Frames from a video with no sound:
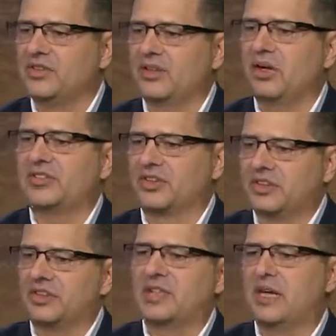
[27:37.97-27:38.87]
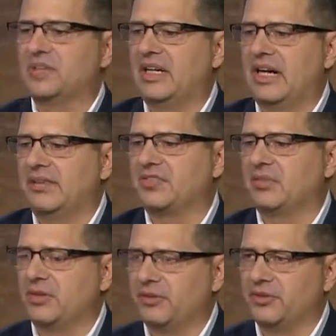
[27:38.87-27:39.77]
So it's a good time to have
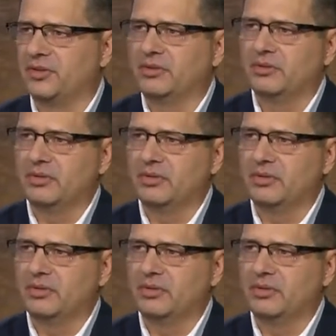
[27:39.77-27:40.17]
somebody review